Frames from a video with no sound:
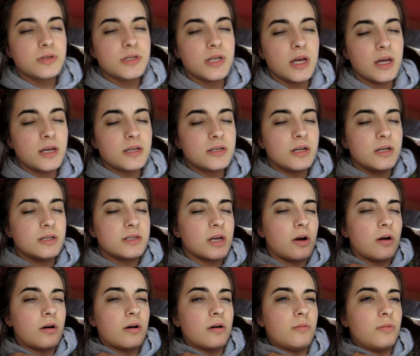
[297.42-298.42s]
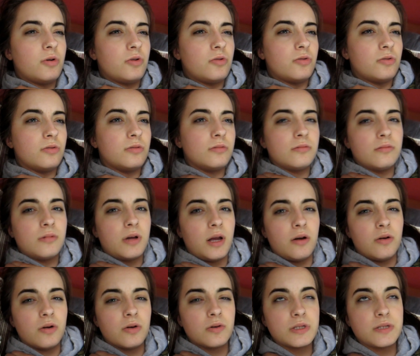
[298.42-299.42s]
it's like, it's like herbal, I
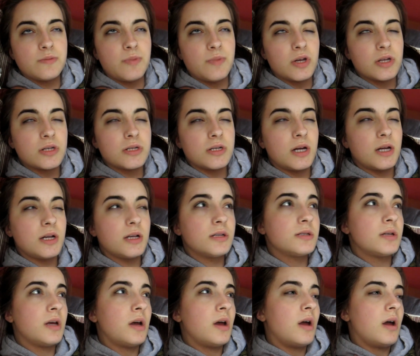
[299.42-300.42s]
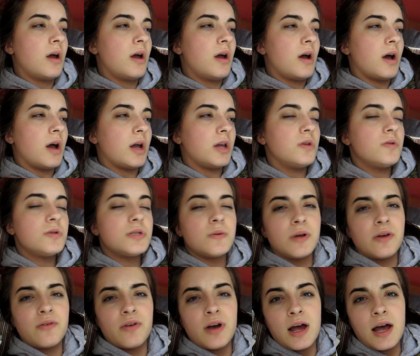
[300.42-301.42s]
don't know, it smells nice. I use it
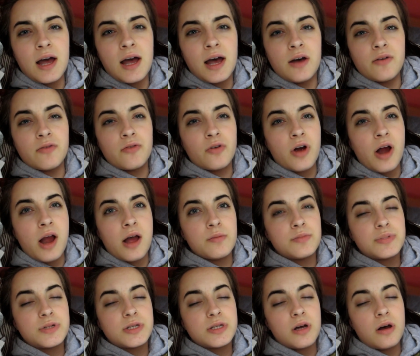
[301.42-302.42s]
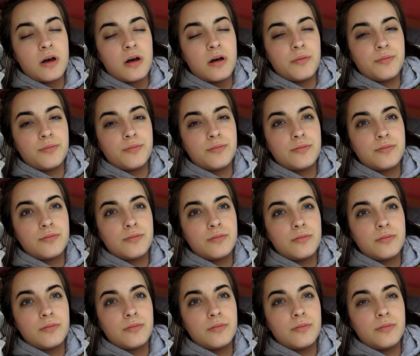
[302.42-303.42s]
whenever I have cramps, um,
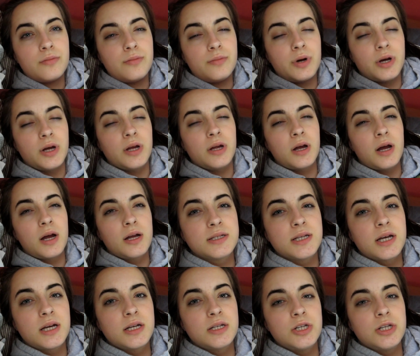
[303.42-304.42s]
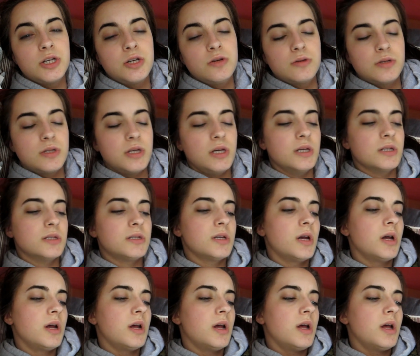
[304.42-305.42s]
but decided to use these
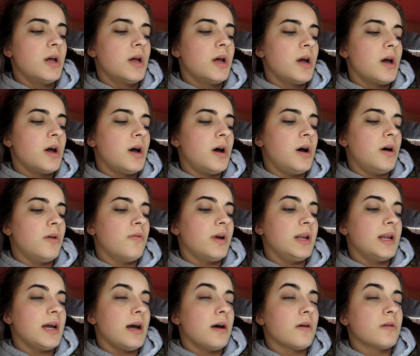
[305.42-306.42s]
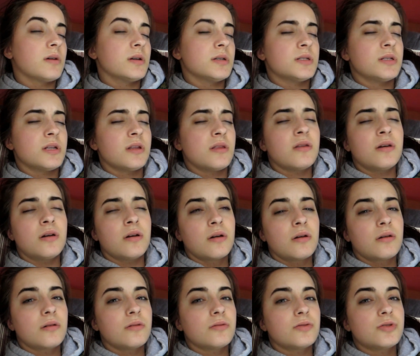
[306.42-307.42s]
uh, right now because the
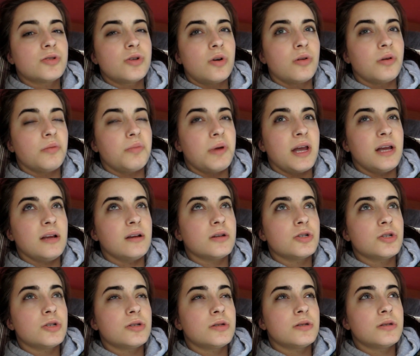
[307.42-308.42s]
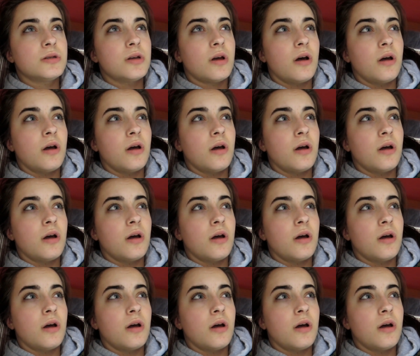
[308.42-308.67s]
shoulder pain is just